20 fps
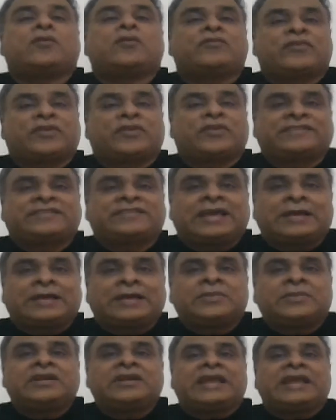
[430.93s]
For
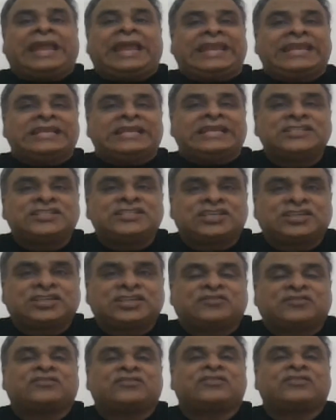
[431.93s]
example,
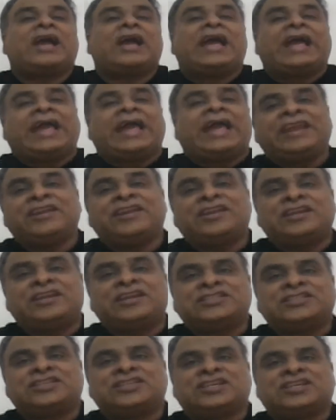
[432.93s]
intelligence,
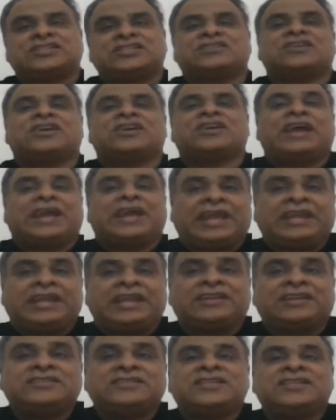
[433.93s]
intelligent,
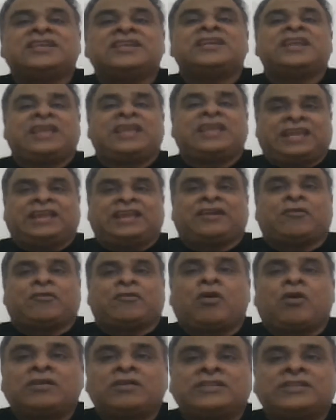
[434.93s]
intelligently.
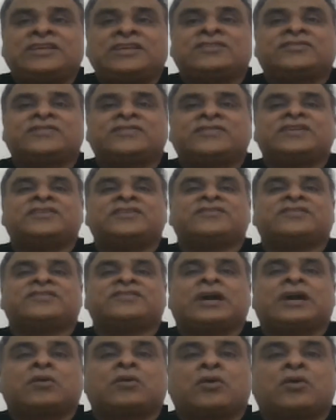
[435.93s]
All these words
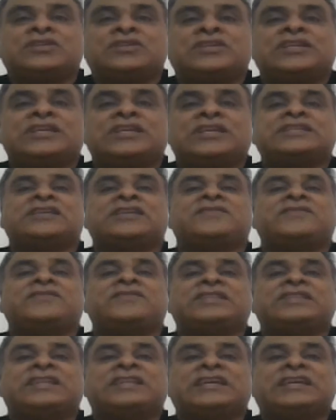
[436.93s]
are originated
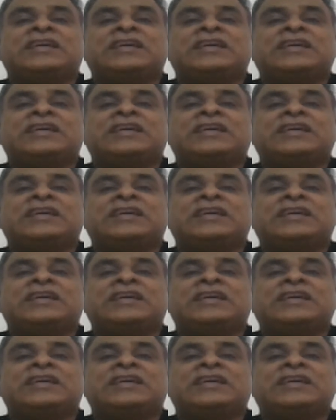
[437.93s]
with